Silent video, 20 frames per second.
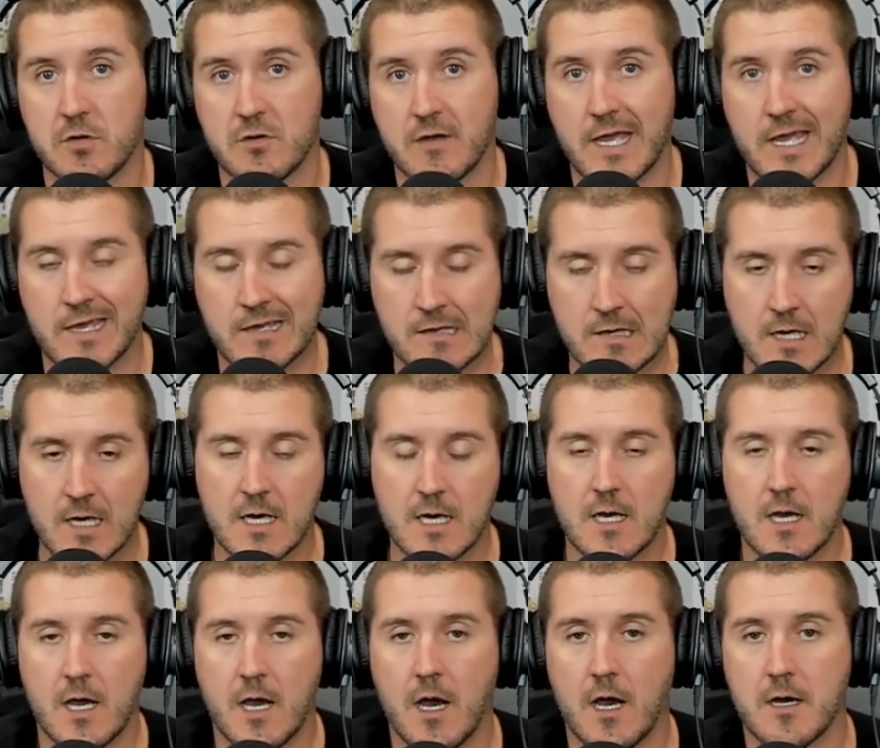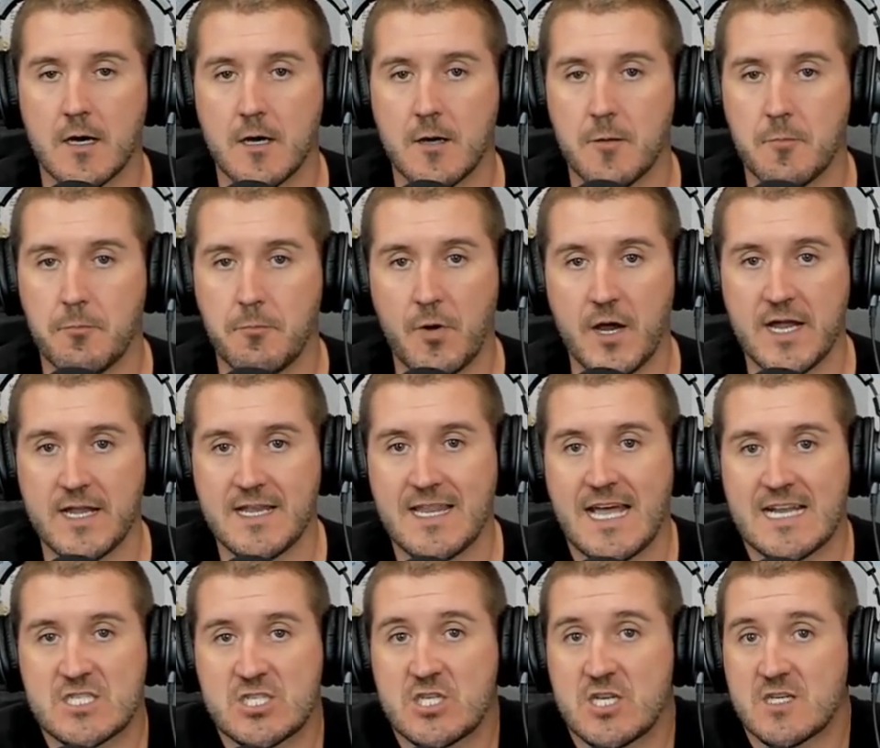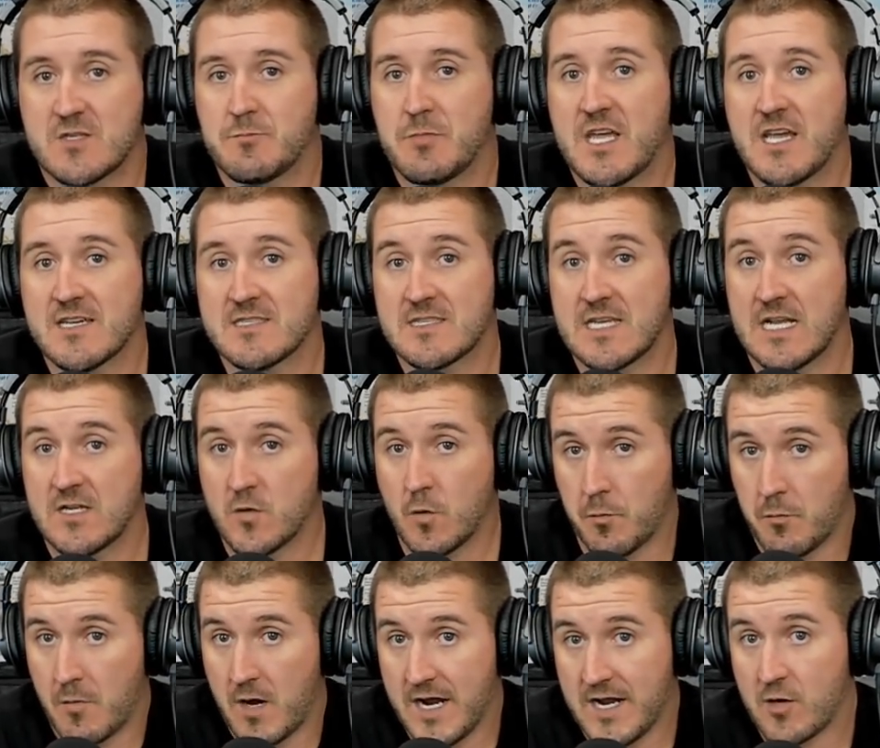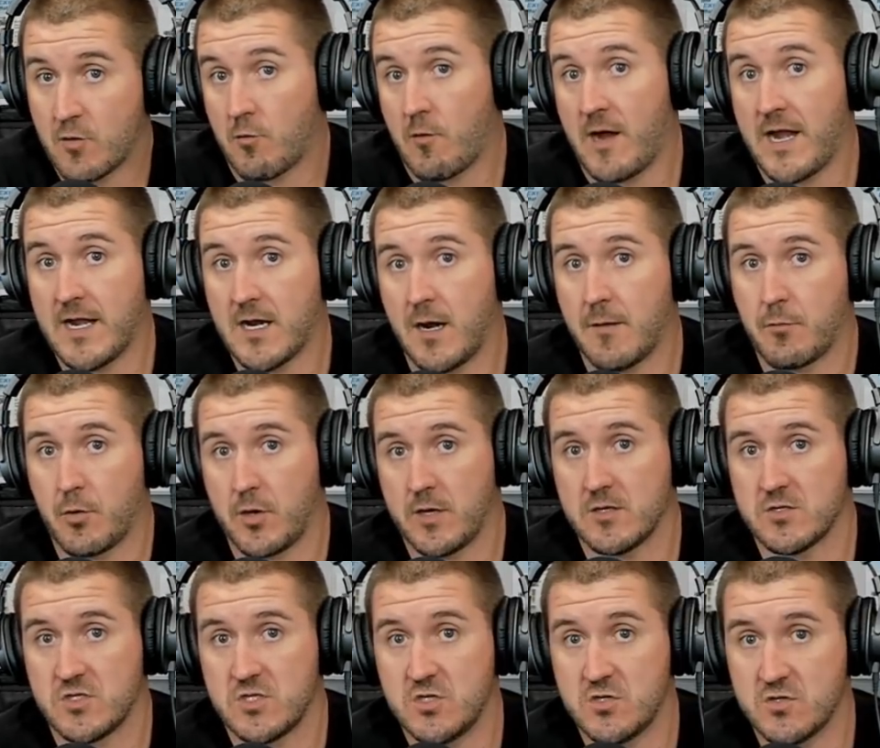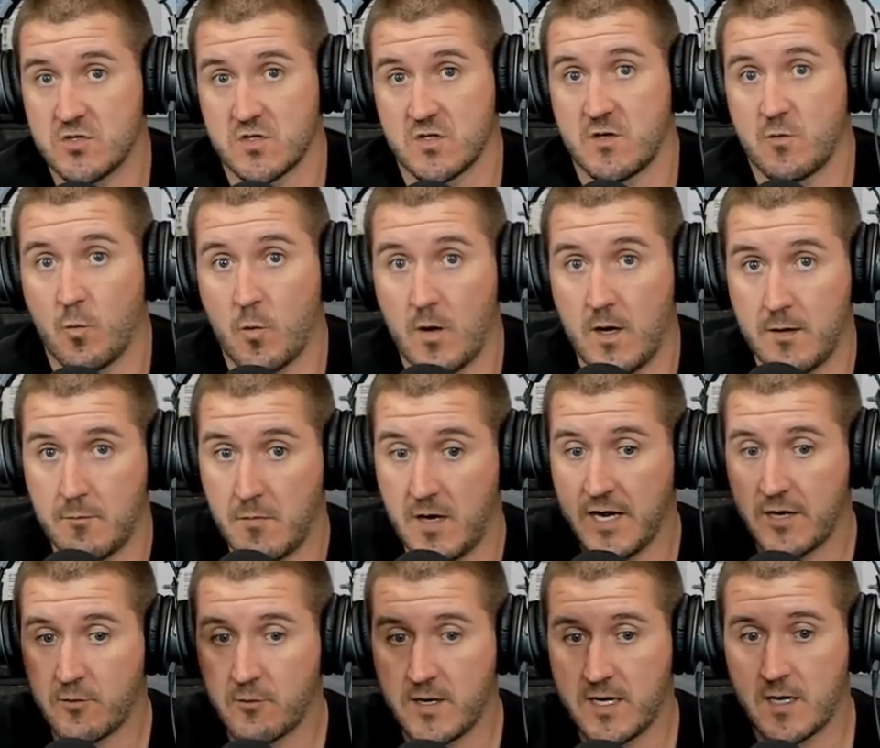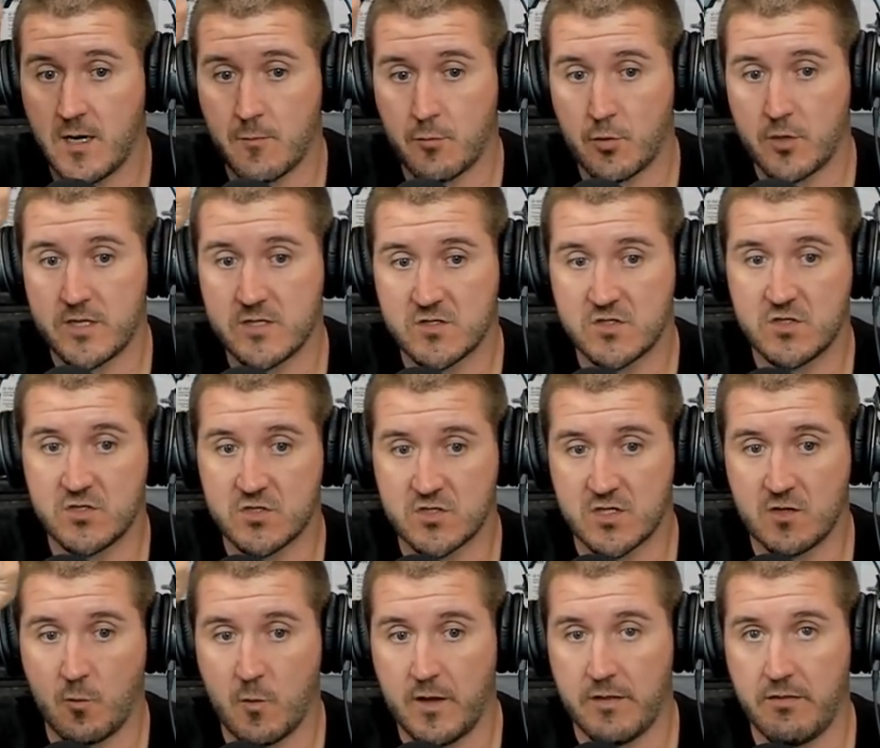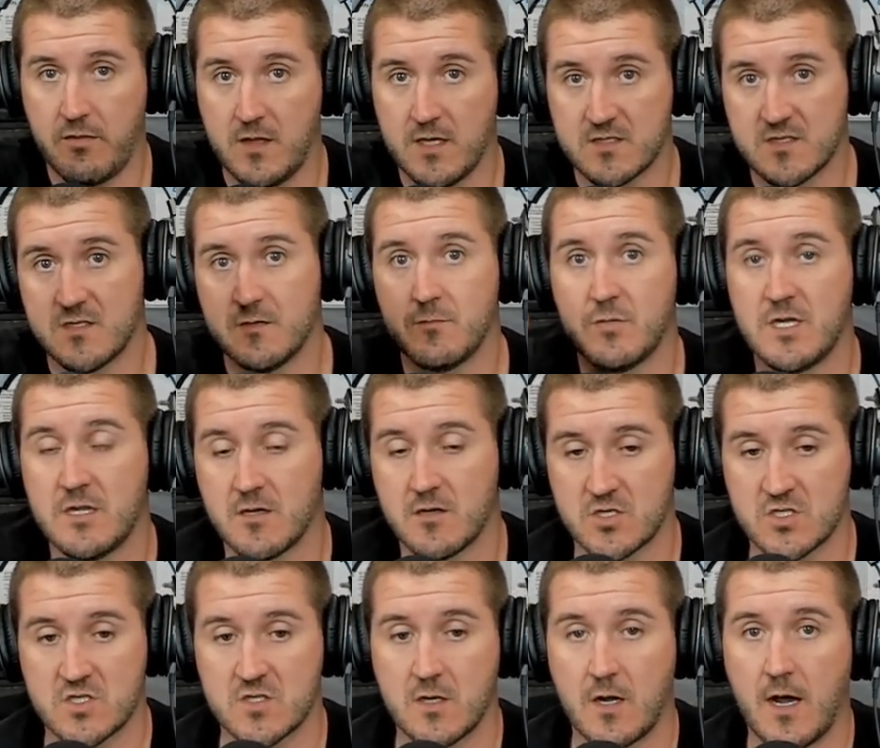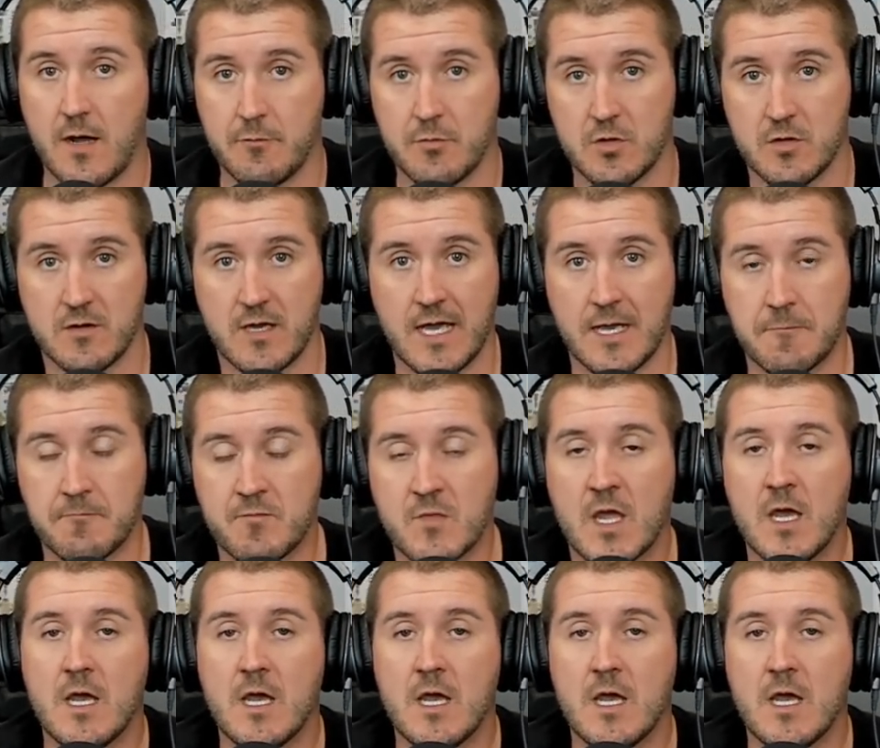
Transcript: Okay. Um, but that's just because that's what my crane operators usually want. My crane operators usually want this to be their stop, okay?